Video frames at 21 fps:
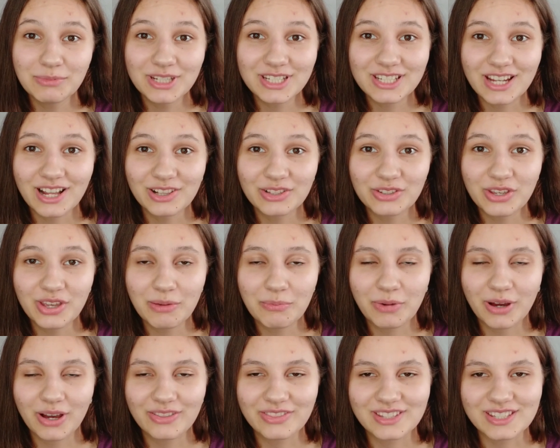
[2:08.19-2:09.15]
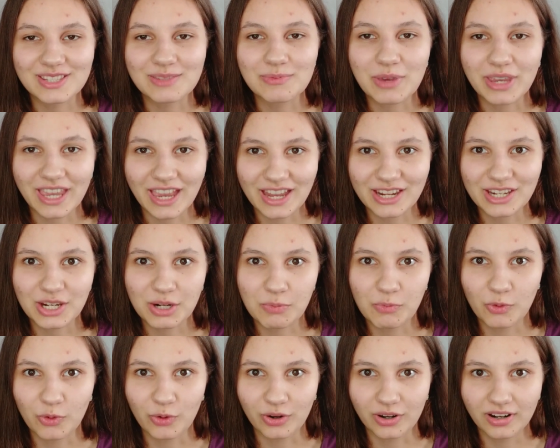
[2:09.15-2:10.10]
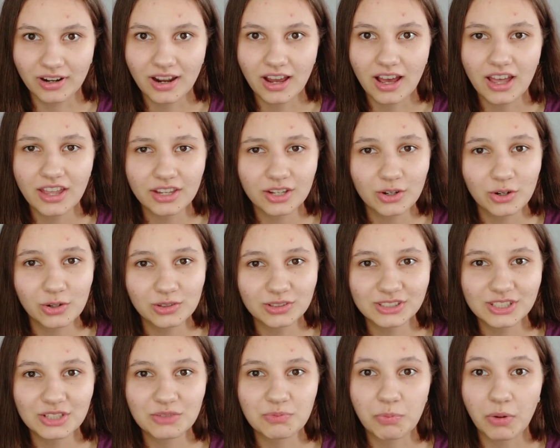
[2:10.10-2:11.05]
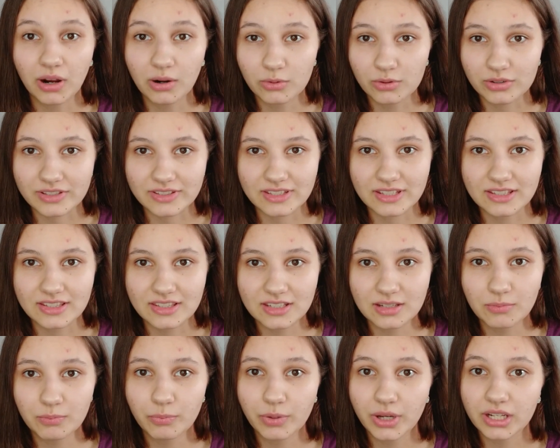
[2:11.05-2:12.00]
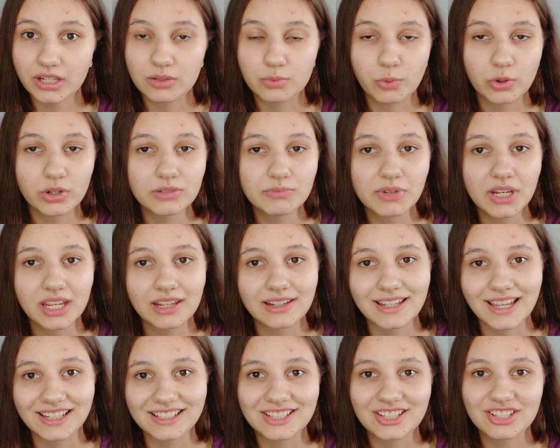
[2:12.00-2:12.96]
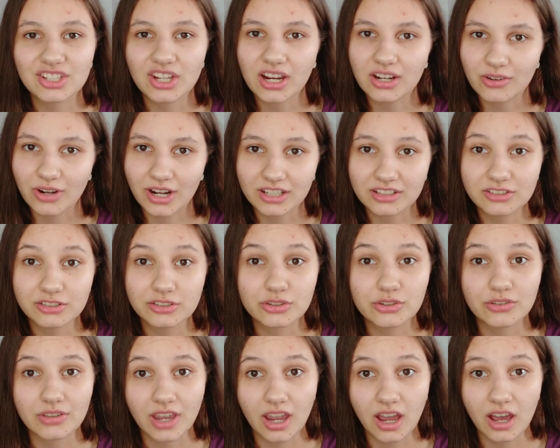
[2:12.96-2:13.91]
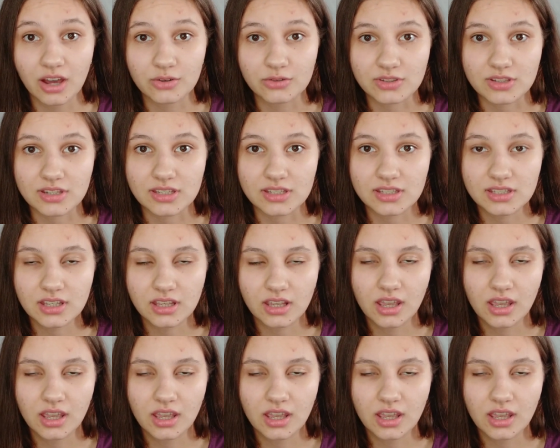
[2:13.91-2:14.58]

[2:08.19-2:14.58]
me tell you about this mechanic more. I called it power system, but it won't be connected directly to the houses.